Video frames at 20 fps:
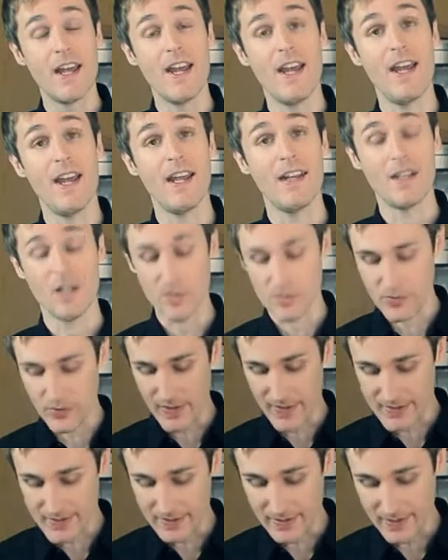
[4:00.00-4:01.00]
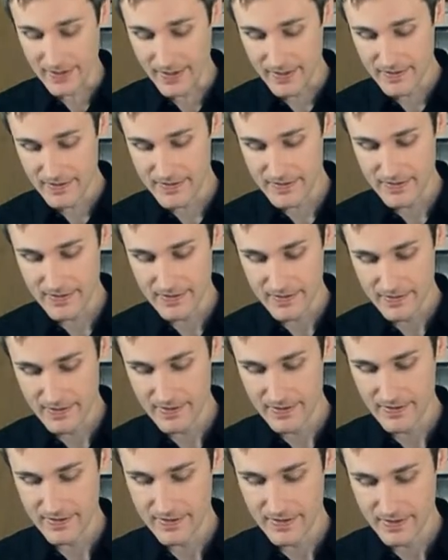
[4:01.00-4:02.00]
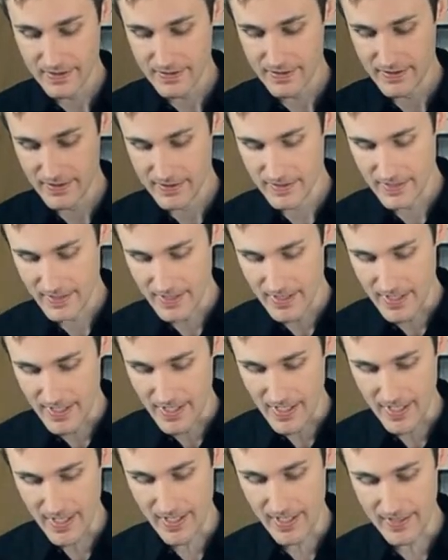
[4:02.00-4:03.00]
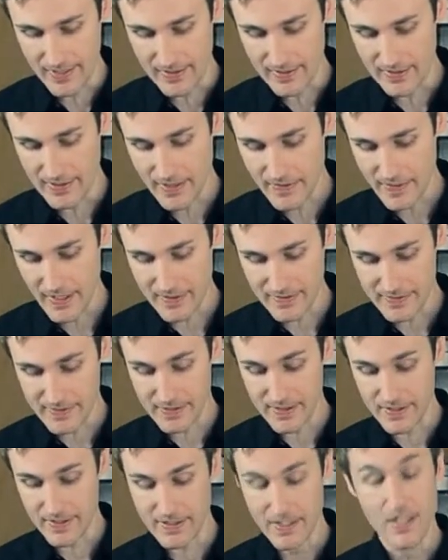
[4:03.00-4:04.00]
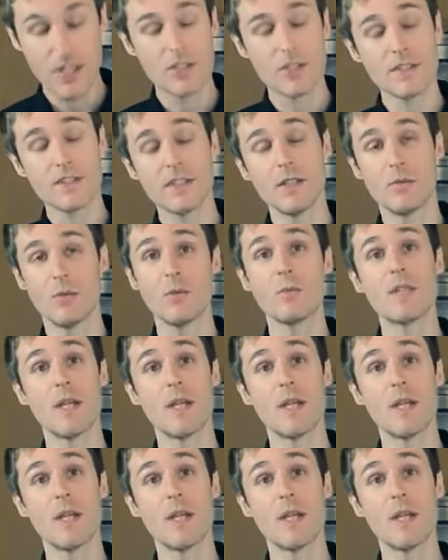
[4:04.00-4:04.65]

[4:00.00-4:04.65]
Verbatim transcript: and our braised leeks and let that sit just at room